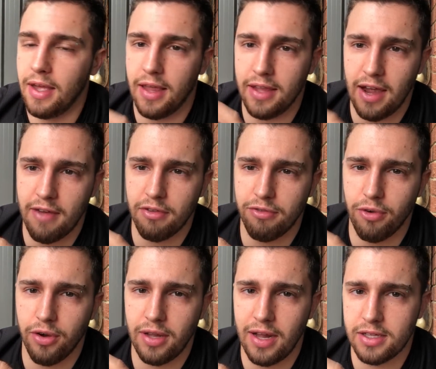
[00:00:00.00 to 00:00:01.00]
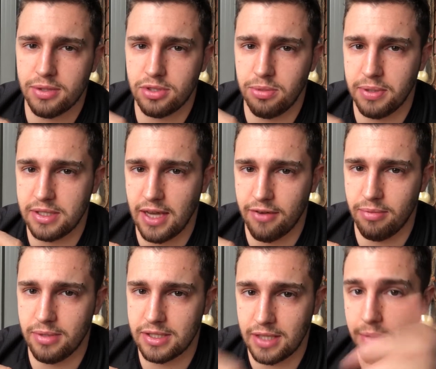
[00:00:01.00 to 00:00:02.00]
And they have the foil as well to protect from
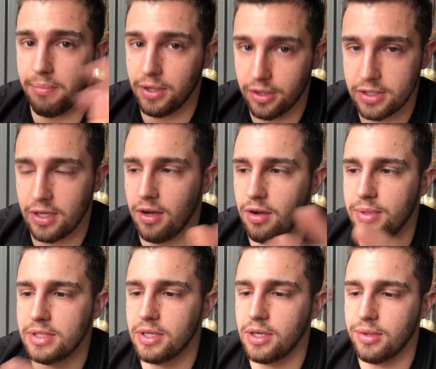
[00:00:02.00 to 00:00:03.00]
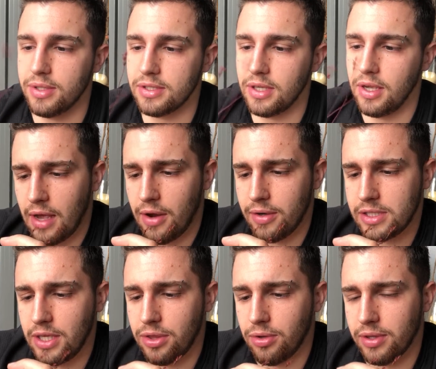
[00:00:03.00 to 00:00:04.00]
the sun because they are winter growers. I
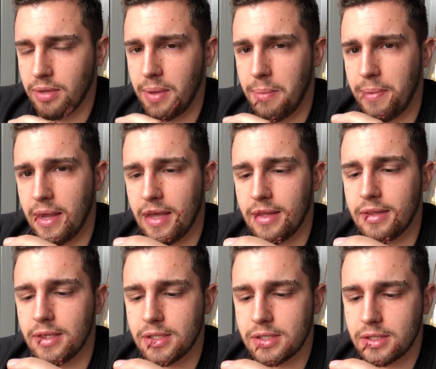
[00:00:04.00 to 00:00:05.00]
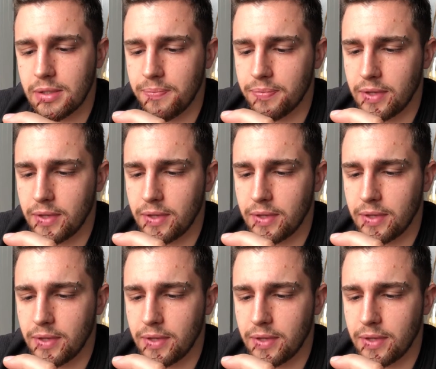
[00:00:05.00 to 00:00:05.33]
honestly thought they'd be bigger than this.